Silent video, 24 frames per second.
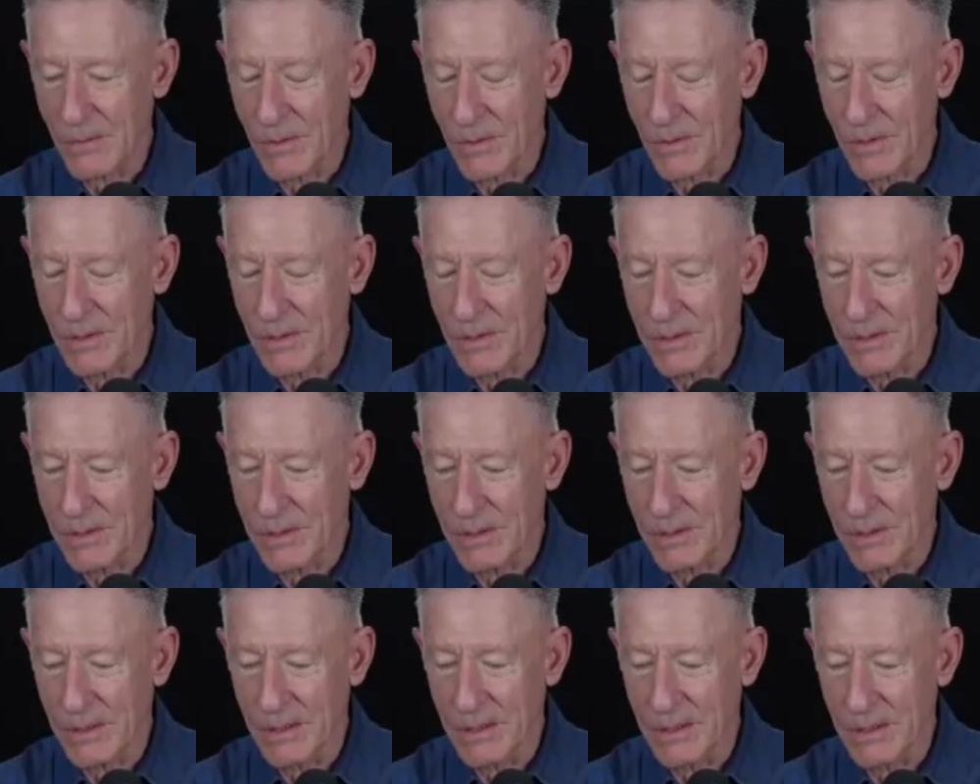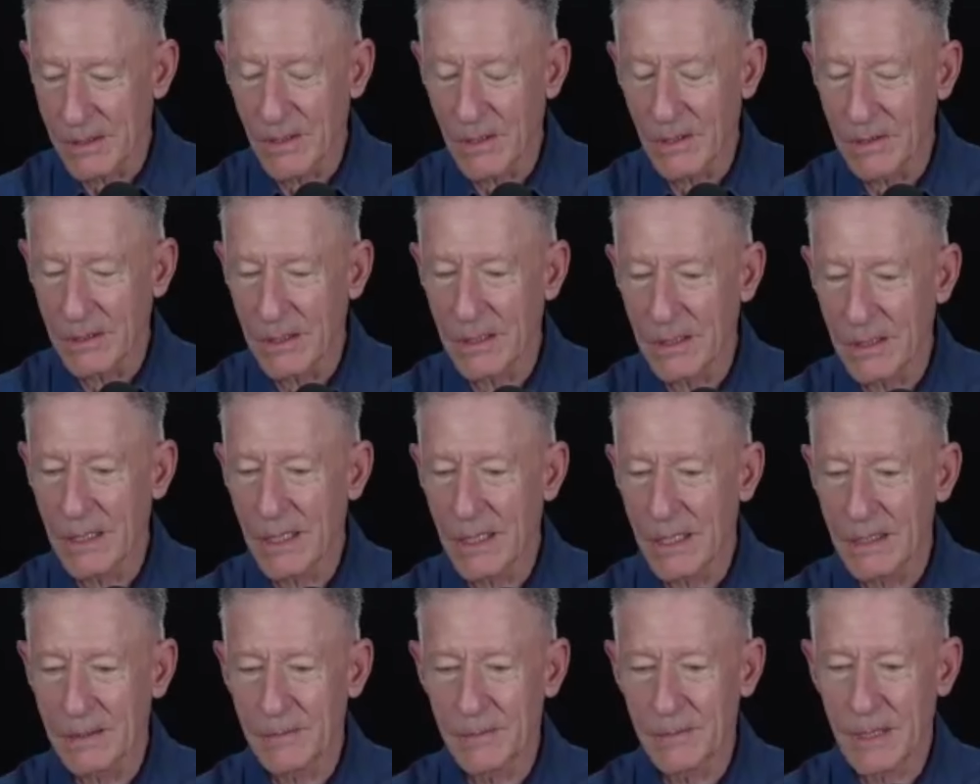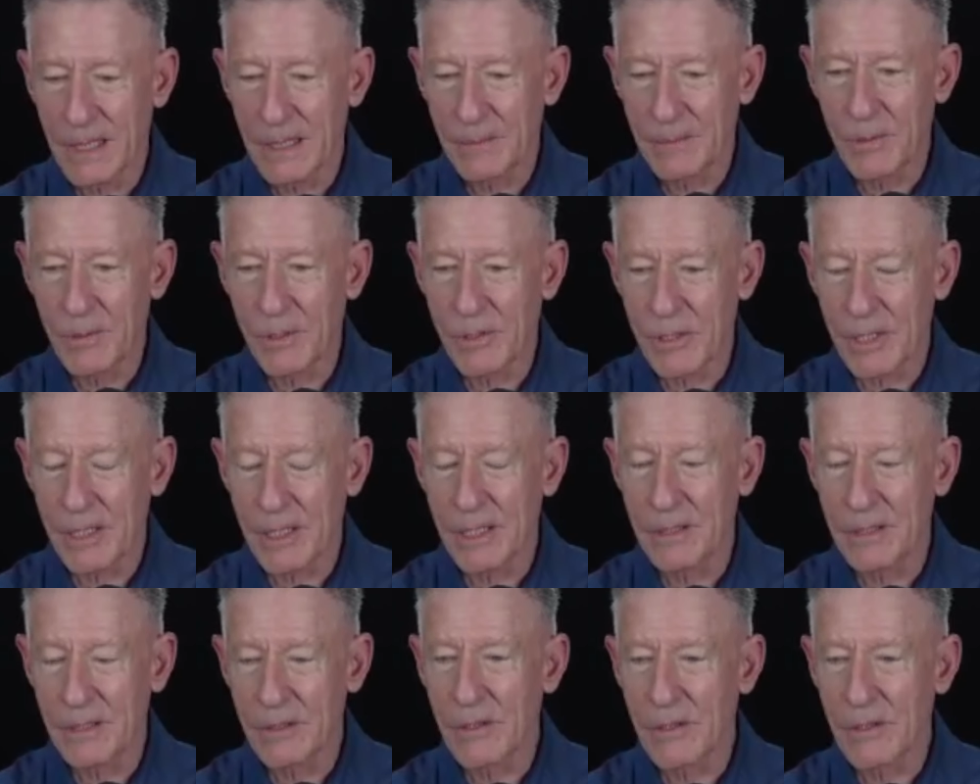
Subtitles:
words, Dalton, and I appreciate it.